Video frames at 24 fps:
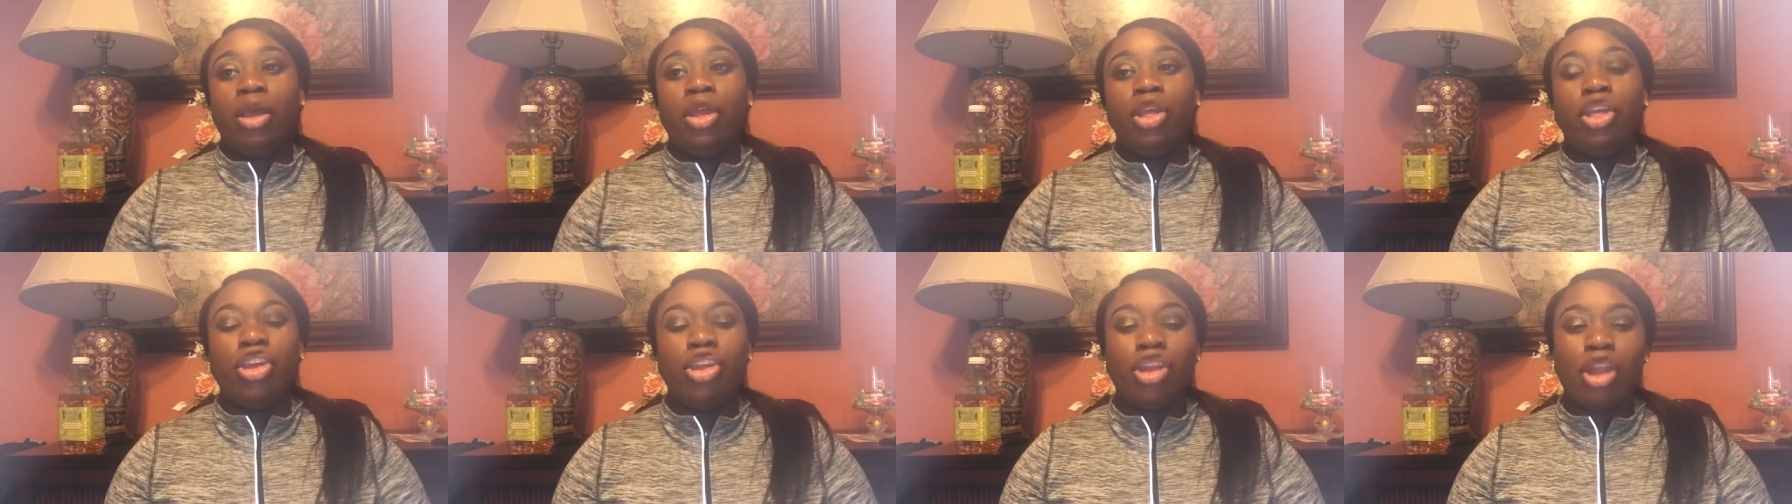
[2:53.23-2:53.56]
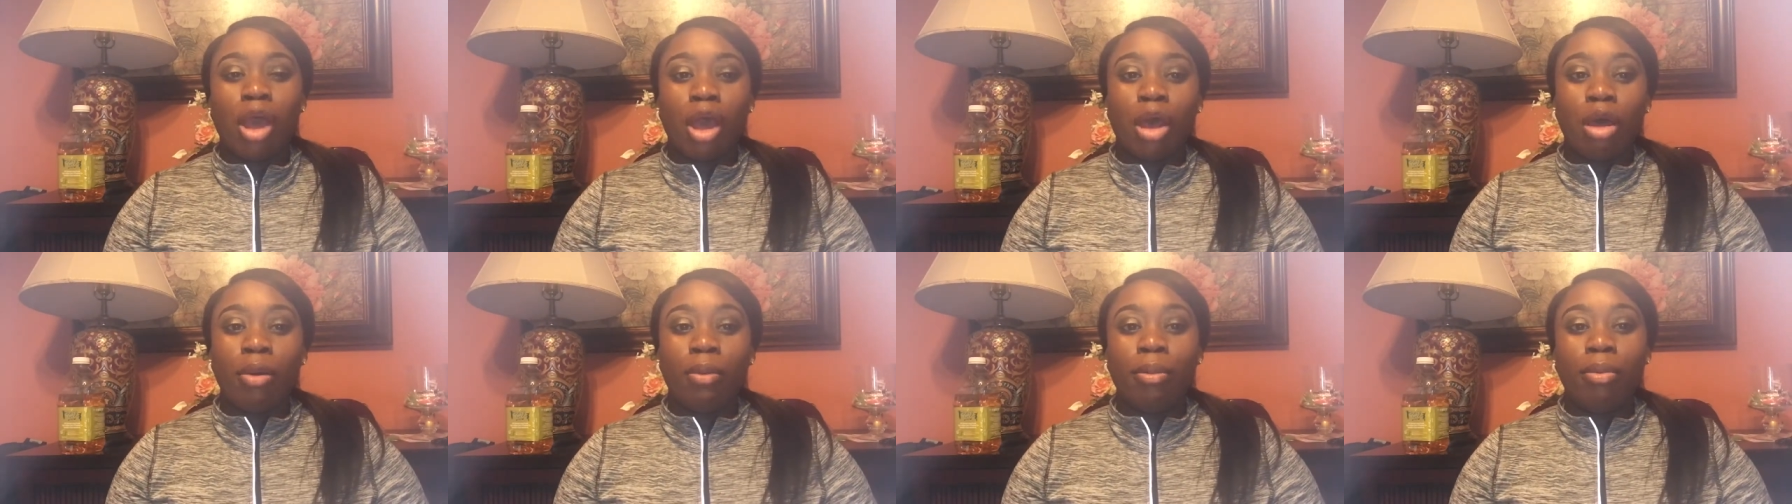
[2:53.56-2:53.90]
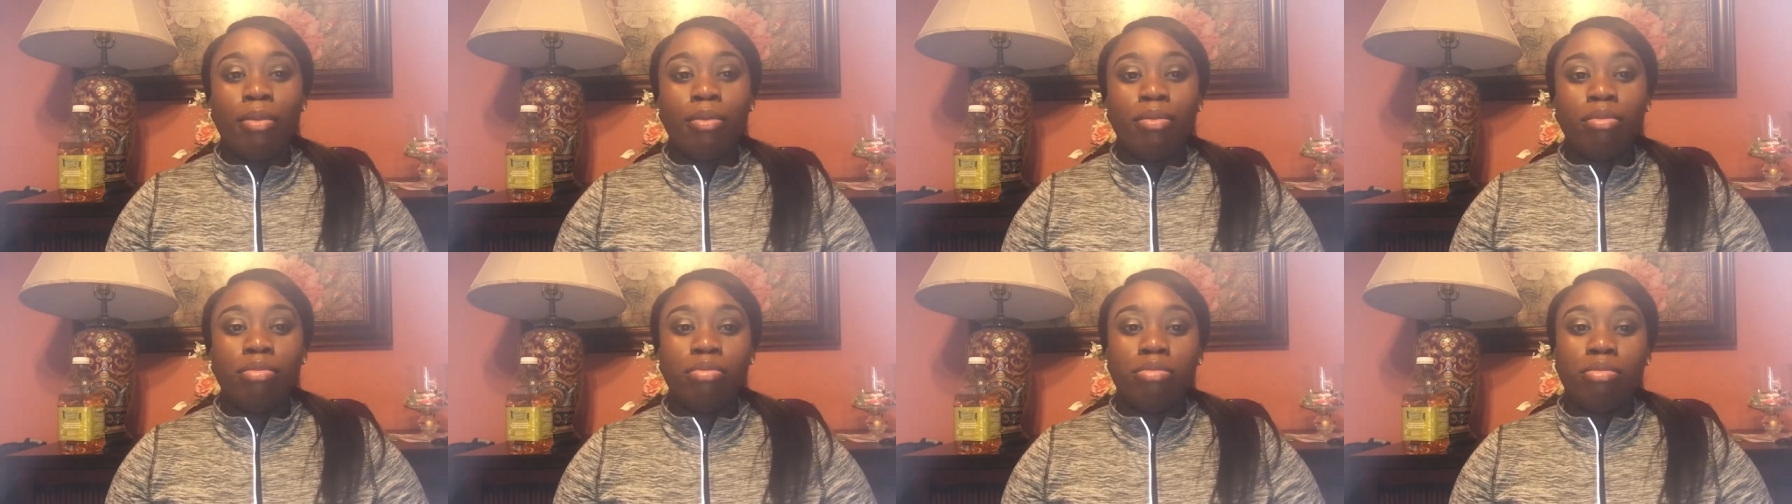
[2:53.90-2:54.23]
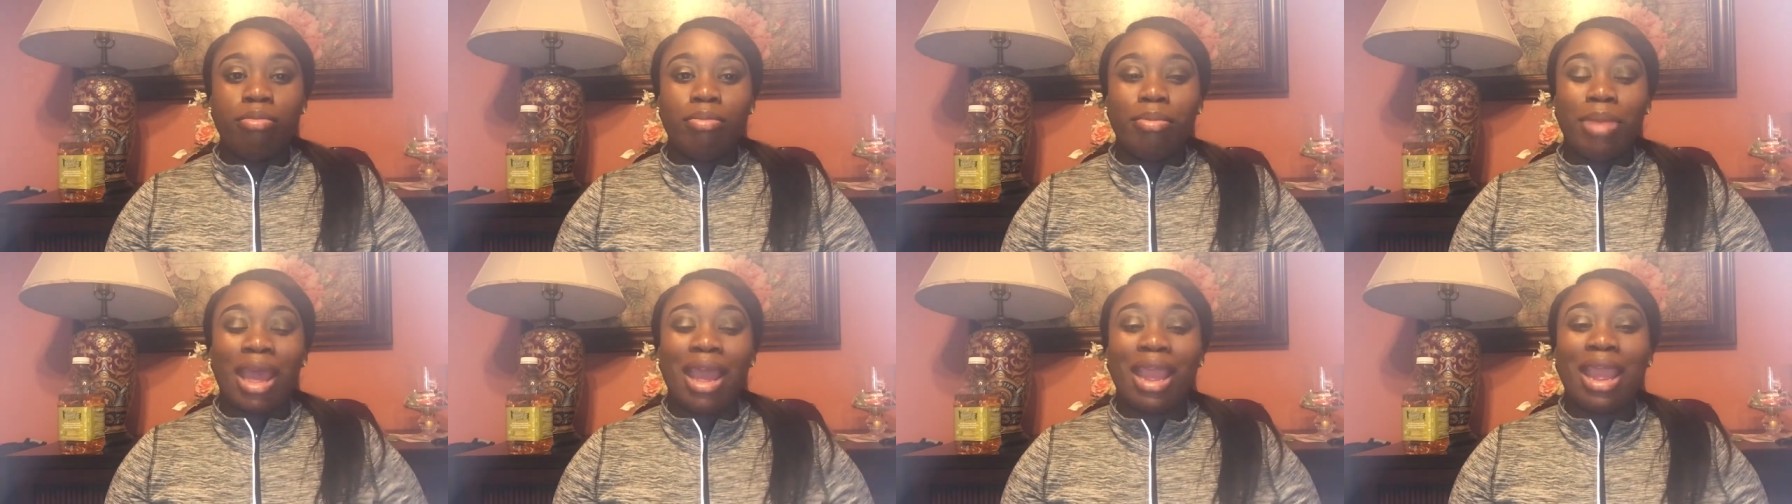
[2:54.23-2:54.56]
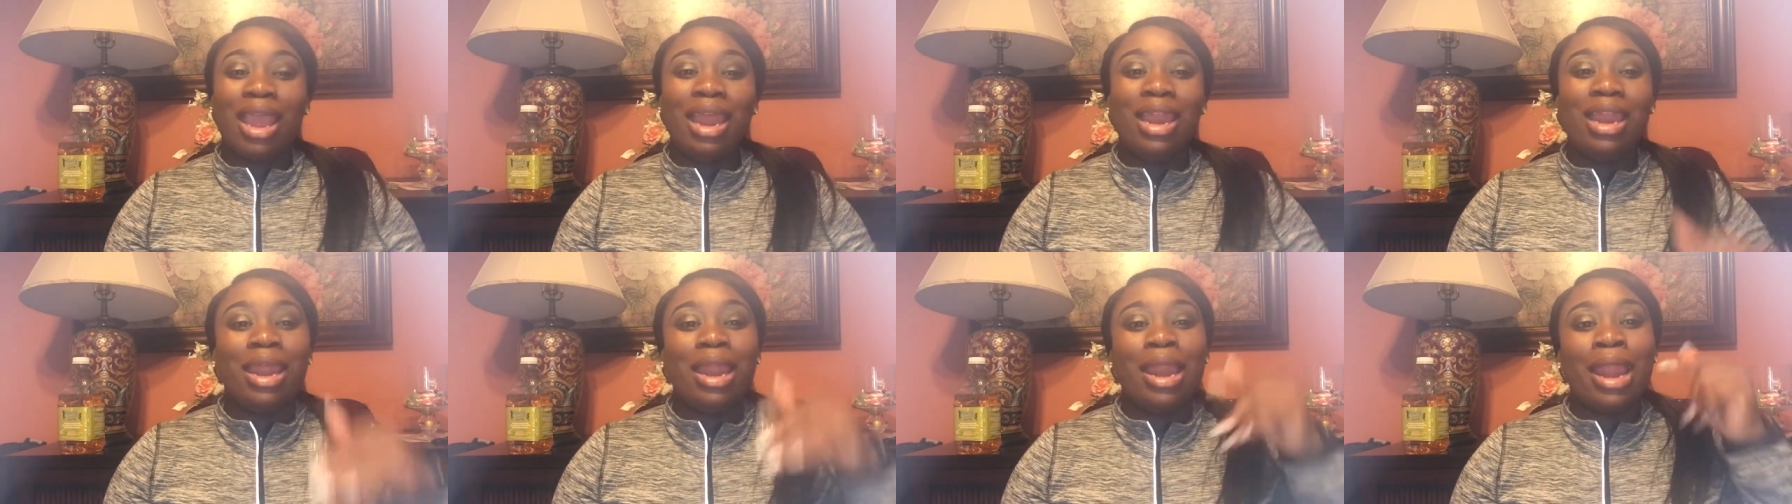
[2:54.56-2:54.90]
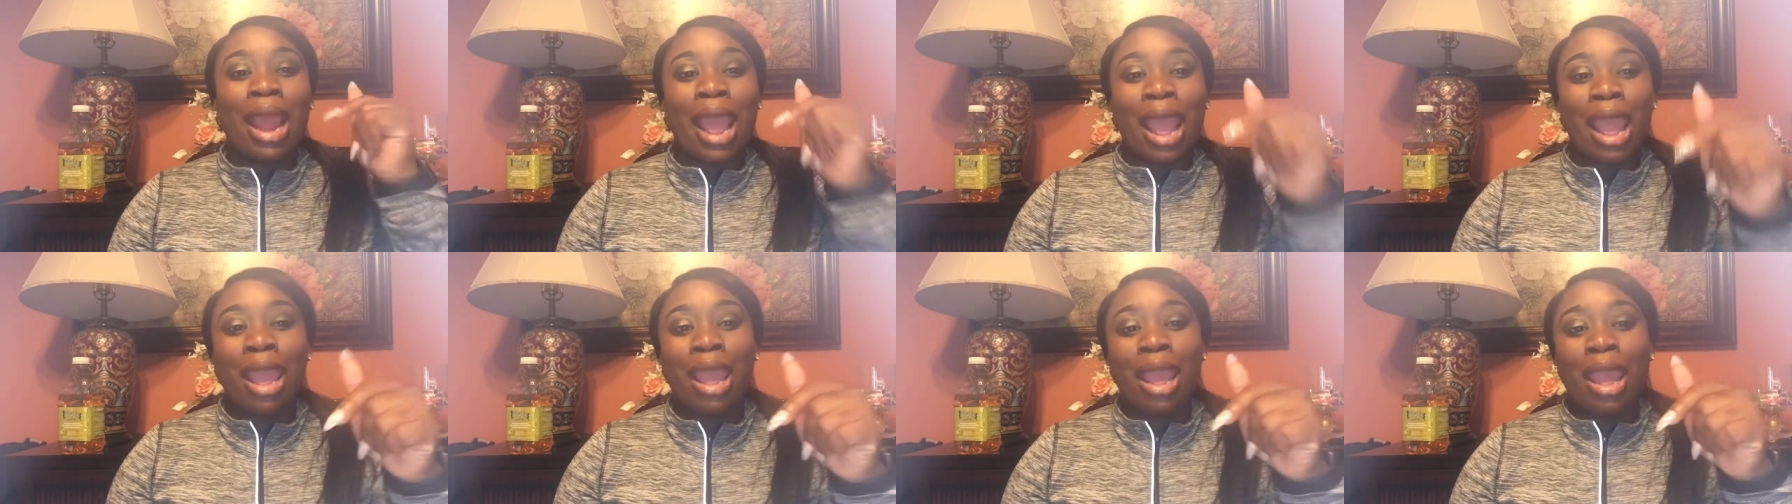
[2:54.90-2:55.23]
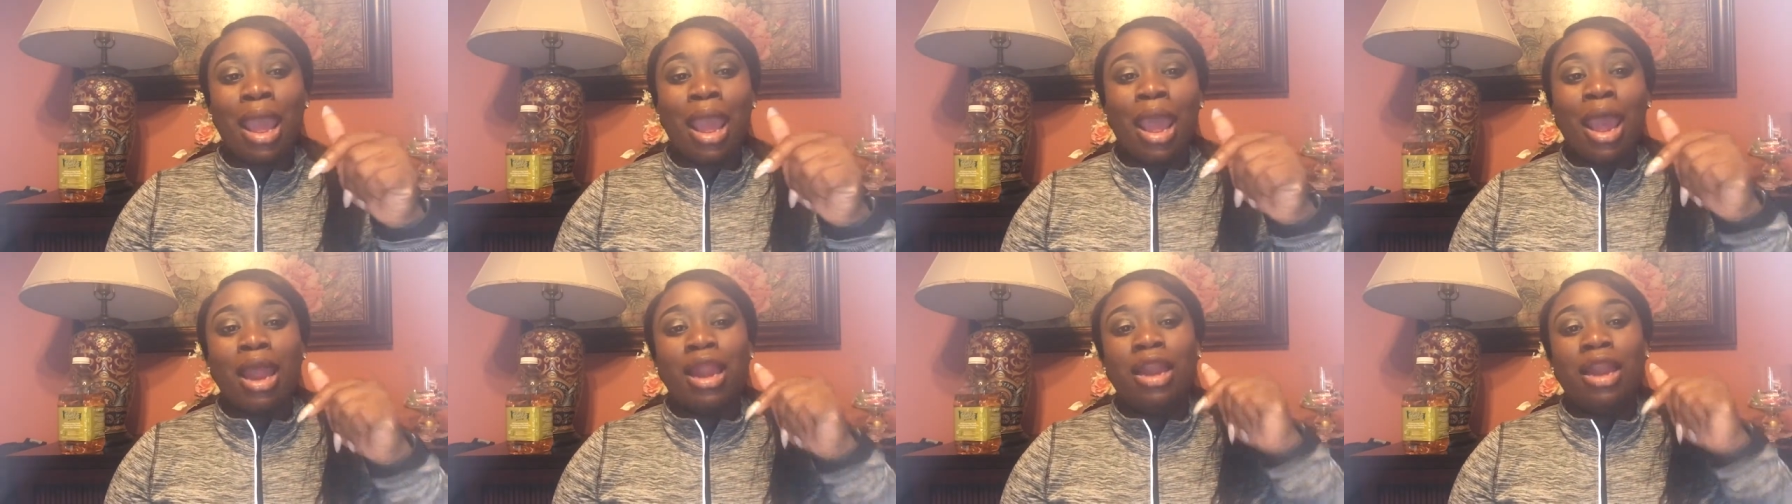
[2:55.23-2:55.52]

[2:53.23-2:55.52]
You know, back in the day,